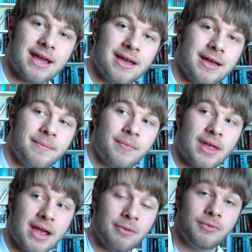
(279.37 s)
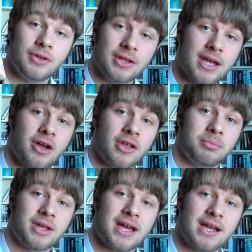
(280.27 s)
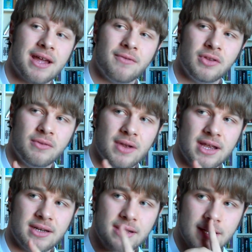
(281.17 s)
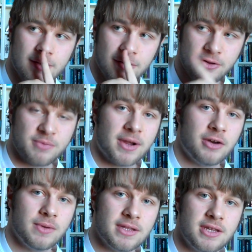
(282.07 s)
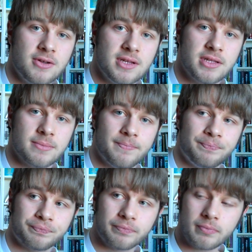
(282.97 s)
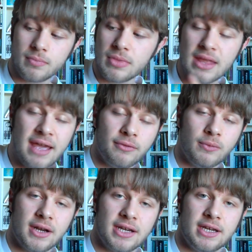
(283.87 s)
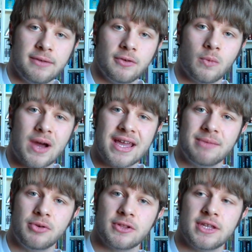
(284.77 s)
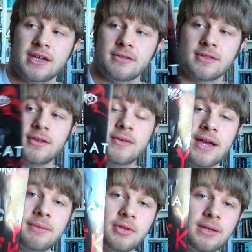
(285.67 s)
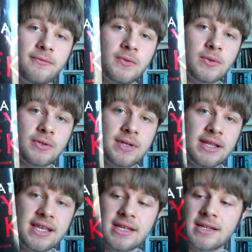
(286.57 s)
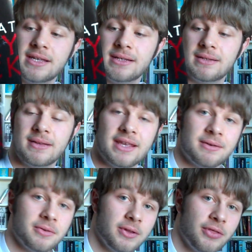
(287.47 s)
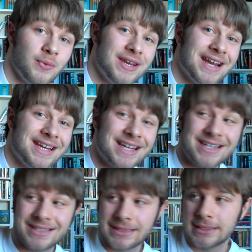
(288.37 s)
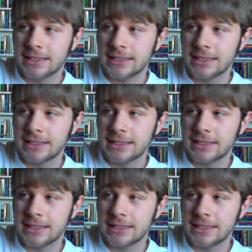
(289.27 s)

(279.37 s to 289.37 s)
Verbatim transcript: Um, I really like Holly Black. I've only read uh, her Spiderwick series. I haven't read any of her YA books yet, so I'm looking forward to reading that. Again, only $3.99.